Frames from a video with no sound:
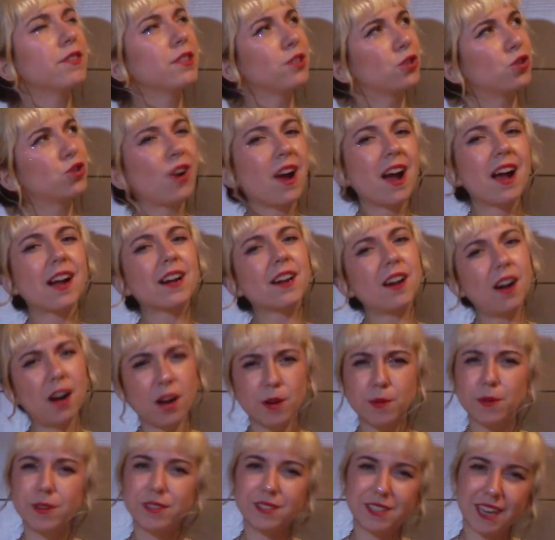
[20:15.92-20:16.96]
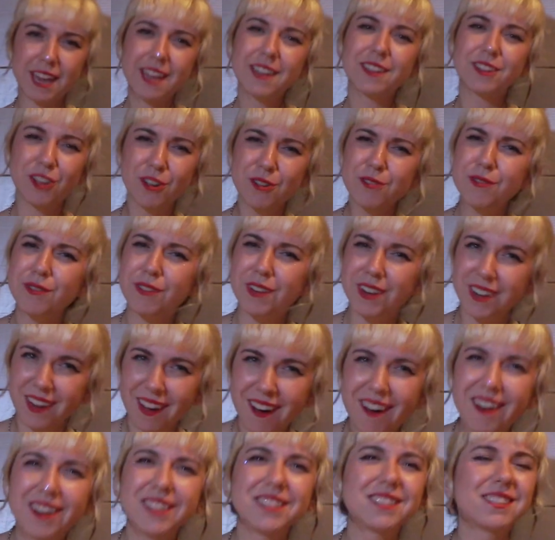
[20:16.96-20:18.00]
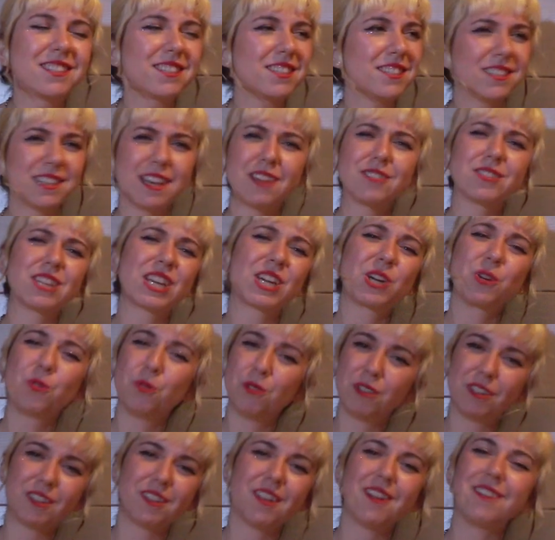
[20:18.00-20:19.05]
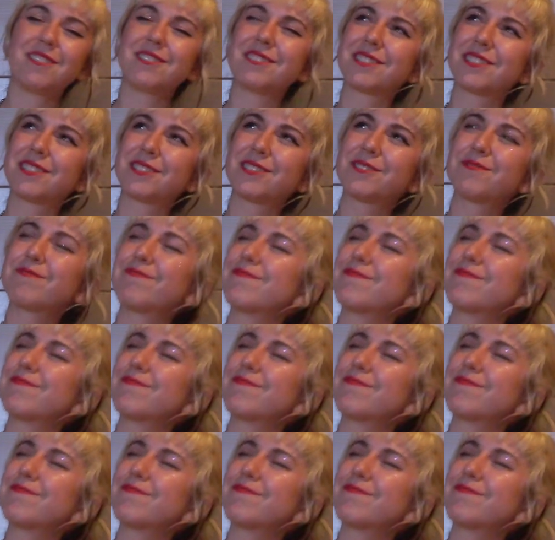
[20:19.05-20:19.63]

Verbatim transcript: the track I Won't Take No for an Answer sounds like Hall & Oates.